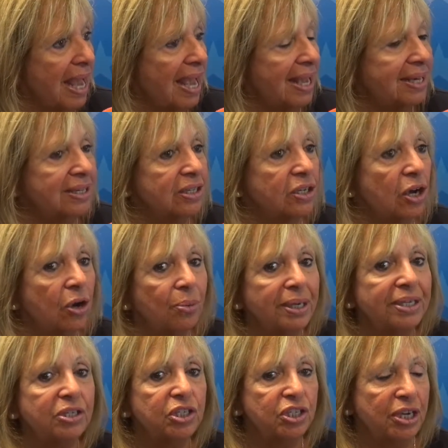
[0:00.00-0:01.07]
and
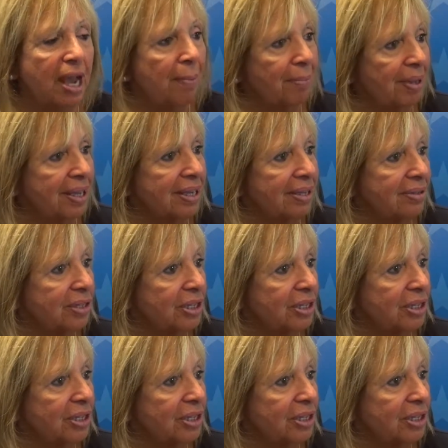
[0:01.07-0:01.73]
going shopping,